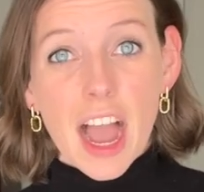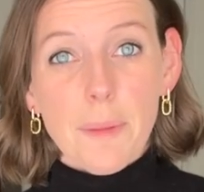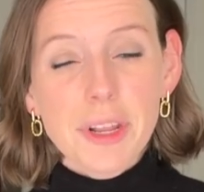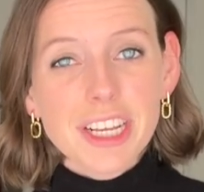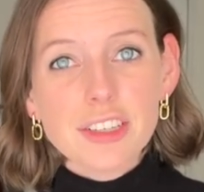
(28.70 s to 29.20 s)

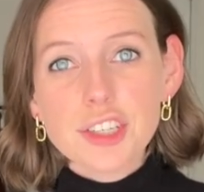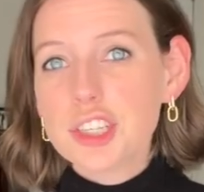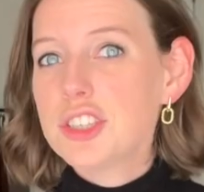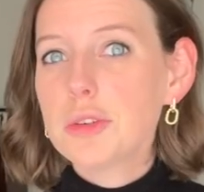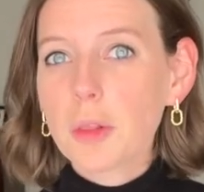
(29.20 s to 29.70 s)
I'm going to
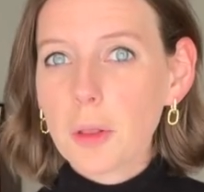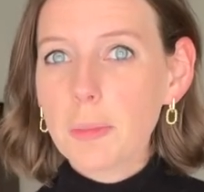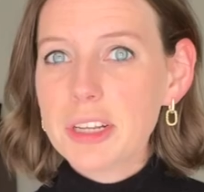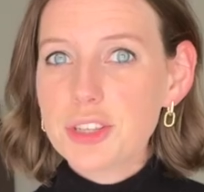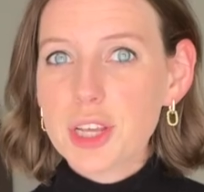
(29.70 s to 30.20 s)
introduce you a little
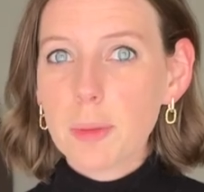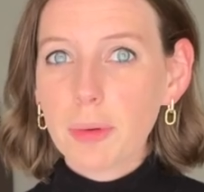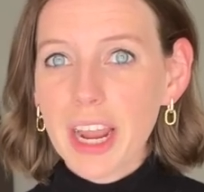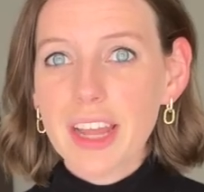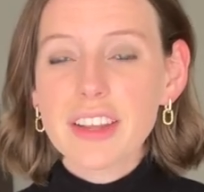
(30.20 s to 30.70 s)
bit to their
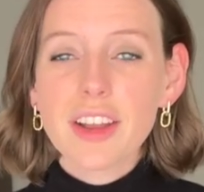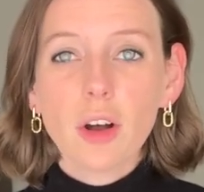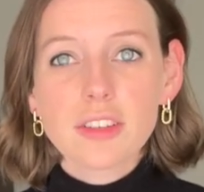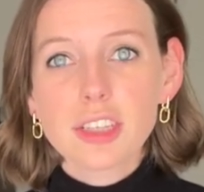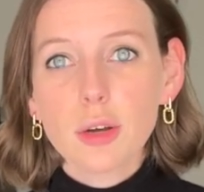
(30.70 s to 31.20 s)
brand and
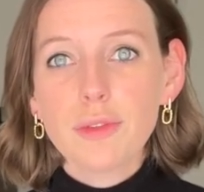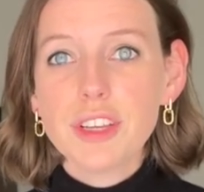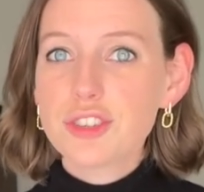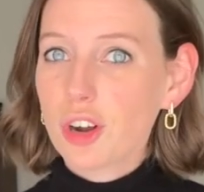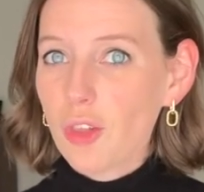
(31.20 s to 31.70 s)
also
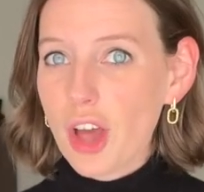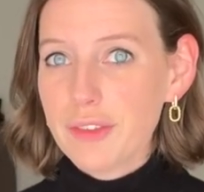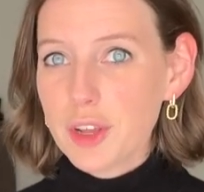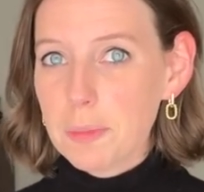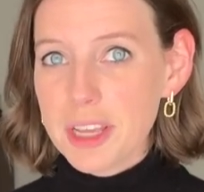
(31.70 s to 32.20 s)
feature a lot
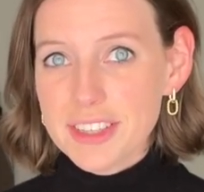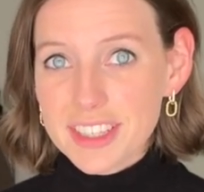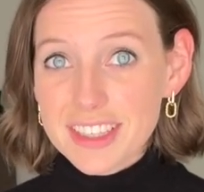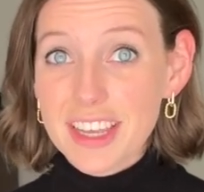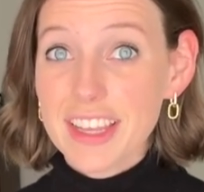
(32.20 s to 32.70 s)
of their
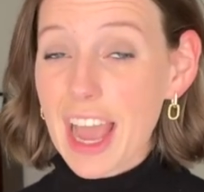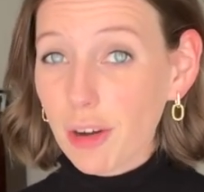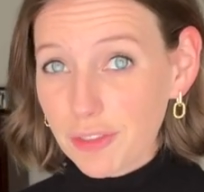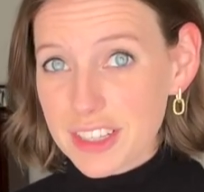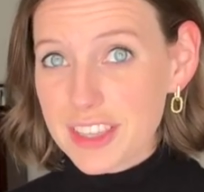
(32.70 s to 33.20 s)
pieces and the
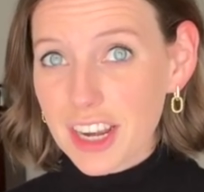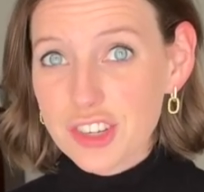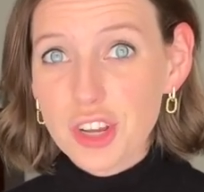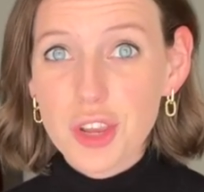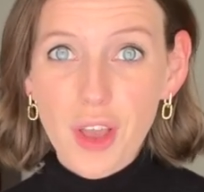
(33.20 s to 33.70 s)
outfits that I
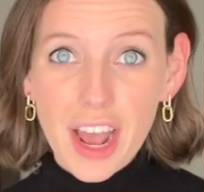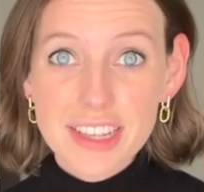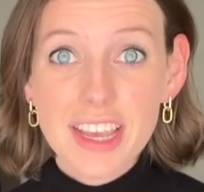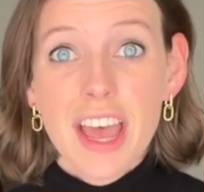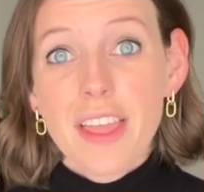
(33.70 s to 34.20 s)
show you
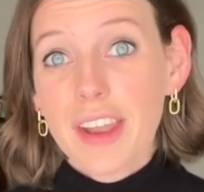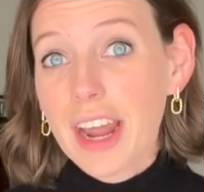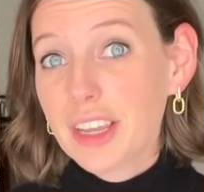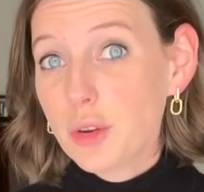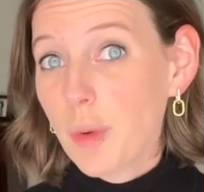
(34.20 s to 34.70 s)
guys that
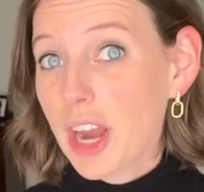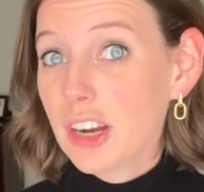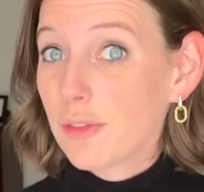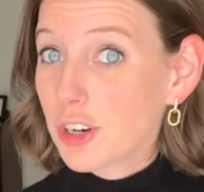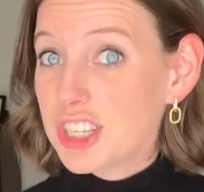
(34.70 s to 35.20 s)
I could
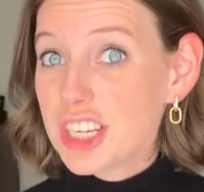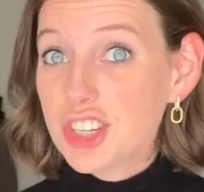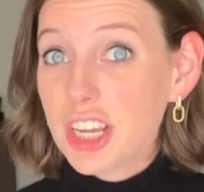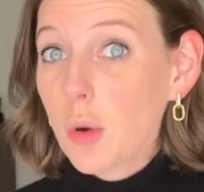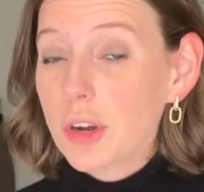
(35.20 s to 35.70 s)
wear for
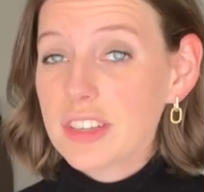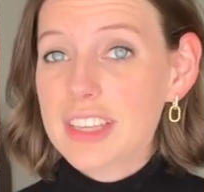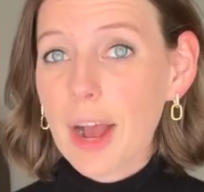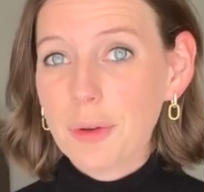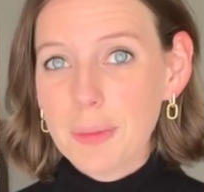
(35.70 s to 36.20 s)
teaching or
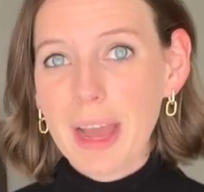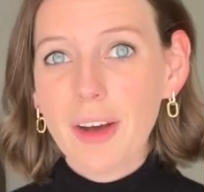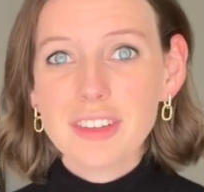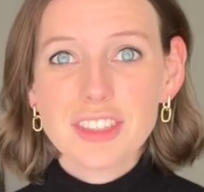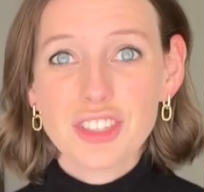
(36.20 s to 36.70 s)
just out and
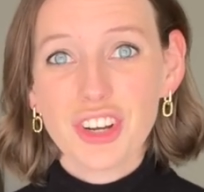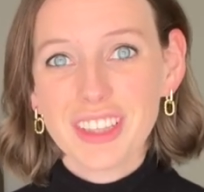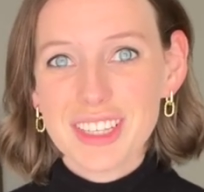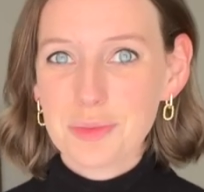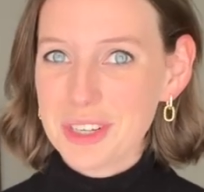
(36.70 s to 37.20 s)
about
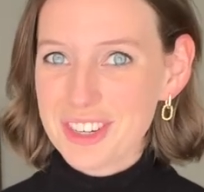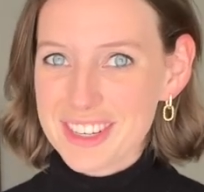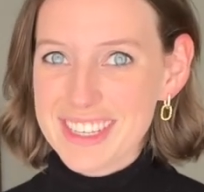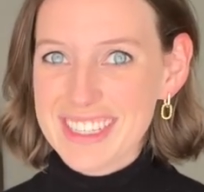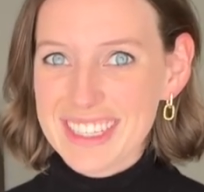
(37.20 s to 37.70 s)
during this winter
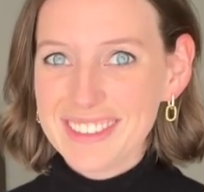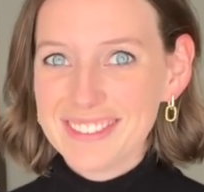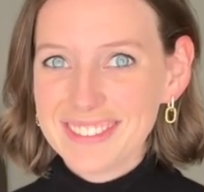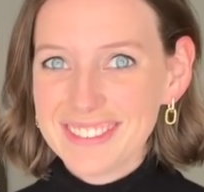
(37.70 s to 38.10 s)
season.